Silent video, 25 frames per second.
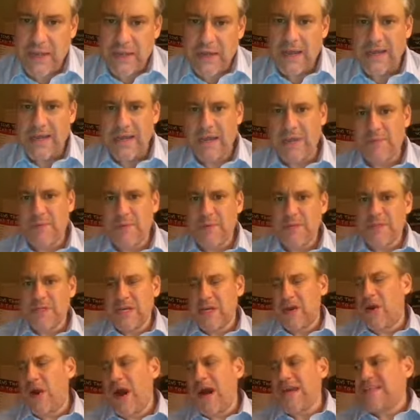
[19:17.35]
I hear people say,
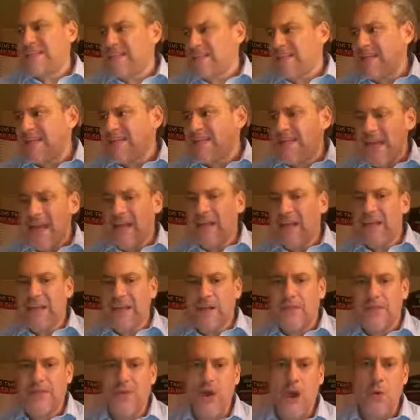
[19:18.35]
Oh, I sin daily
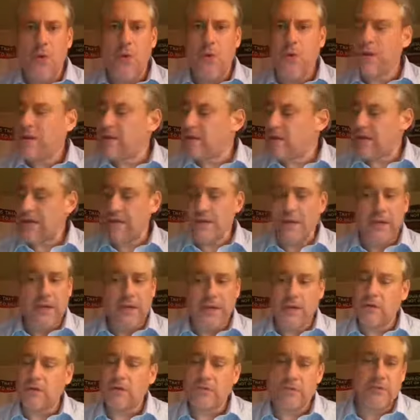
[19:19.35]
and thought, word, indeed. You're
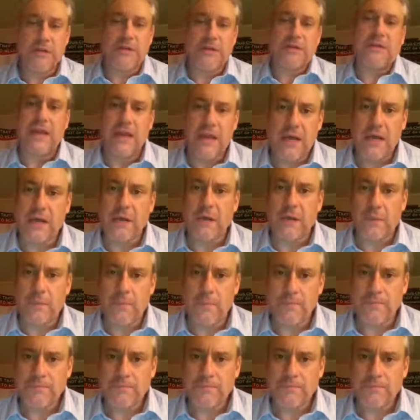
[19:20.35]
going to go straight to hell.